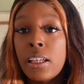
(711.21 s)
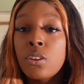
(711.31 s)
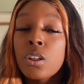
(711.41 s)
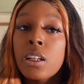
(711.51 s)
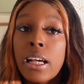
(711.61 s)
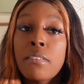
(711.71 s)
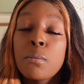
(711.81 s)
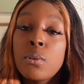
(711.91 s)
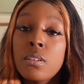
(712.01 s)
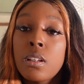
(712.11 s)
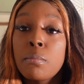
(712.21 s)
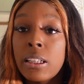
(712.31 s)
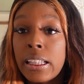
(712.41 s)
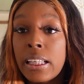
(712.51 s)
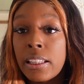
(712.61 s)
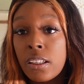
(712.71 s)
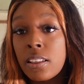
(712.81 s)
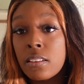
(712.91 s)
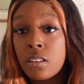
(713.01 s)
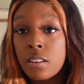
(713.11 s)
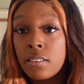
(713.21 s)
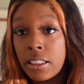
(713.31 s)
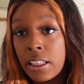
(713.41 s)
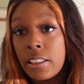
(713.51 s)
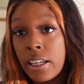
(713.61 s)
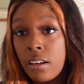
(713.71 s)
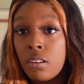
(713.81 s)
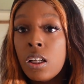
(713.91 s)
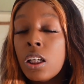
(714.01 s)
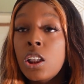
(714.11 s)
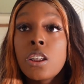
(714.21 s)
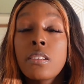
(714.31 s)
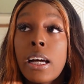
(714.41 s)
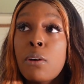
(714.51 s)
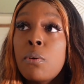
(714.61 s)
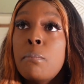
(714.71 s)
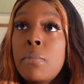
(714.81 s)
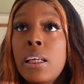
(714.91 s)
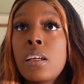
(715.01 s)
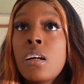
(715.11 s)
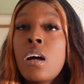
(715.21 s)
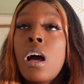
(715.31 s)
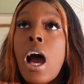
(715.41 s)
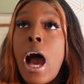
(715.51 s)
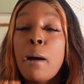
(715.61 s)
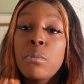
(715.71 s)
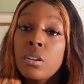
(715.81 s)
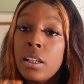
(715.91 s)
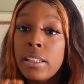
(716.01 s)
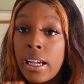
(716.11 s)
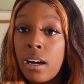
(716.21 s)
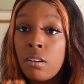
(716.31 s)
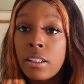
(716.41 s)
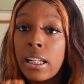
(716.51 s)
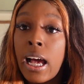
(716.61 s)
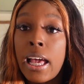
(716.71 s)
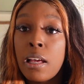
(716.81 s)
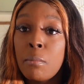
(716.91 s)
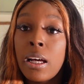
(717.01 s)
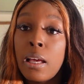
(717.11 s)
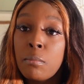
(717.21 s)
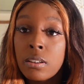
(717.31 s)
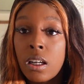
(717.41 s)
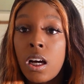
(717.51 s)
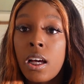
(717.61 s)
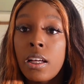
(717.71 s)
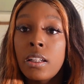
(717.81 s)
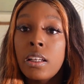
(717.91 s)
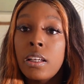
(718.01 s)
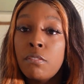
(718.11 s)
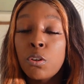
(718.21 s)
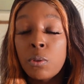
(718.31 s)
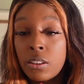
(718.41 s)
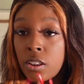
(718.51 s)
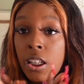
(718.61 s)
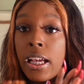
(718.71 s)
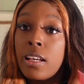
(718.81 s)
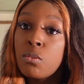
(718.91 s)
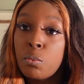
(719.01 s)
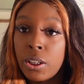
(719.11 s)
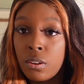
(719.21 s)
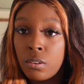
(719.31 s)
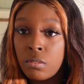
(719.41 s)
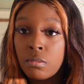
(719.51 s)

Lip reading: You're going to have to put something in there that's going to stand out. Just like with me, I put down that I am an Amazon influencer as well.